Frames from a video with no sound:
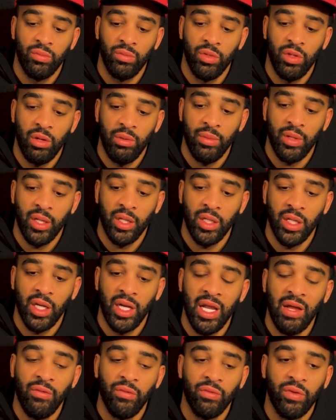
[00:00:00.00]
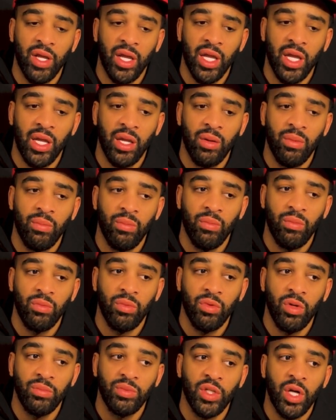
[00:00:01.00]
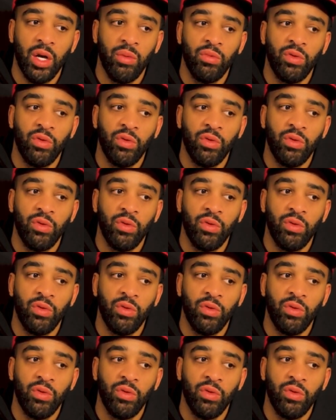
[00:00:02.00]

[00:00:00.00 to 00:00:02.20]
You know what I mean? The 11th game. I'm sorry,